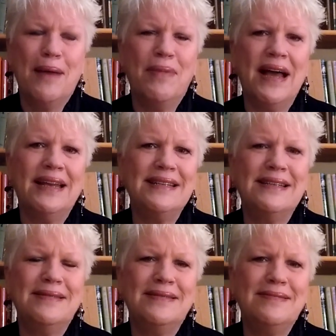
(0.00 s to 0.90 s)
But
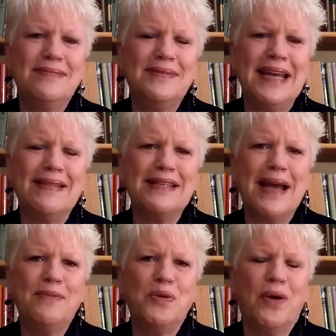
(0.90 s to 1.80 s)
take the
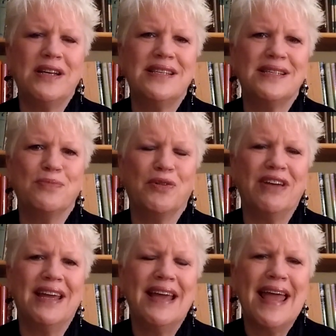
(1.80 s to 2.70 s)
time to watch this
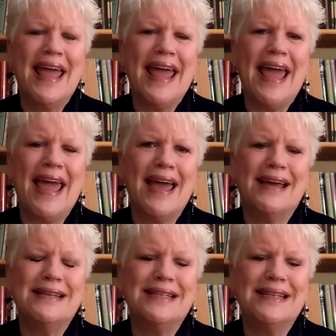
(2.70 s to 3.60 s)
movie,
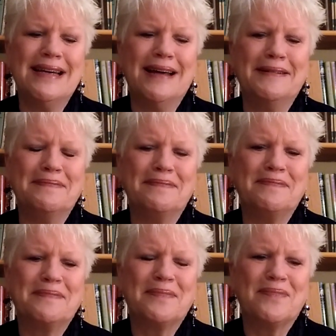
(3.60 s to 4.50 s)
and
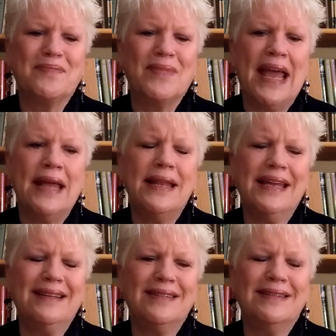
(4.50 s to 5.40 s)

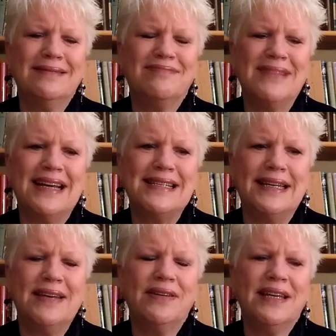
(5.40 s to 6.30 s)
like I
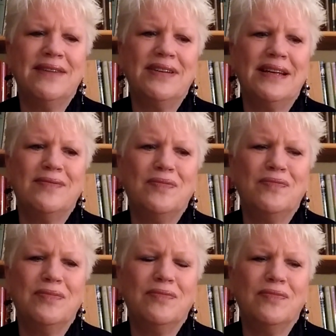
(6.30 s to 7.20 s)
said, give it a
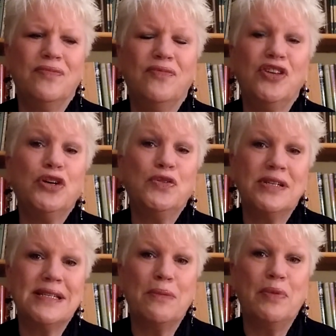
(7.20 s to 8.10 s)
view
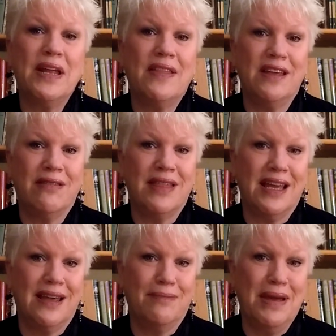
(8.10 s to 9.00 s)
to somebody that you
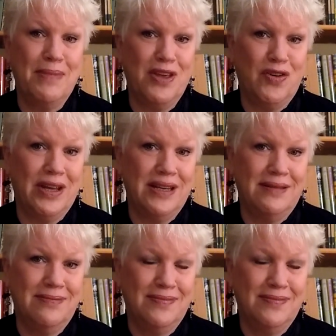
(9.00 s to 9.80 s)
think maybe you could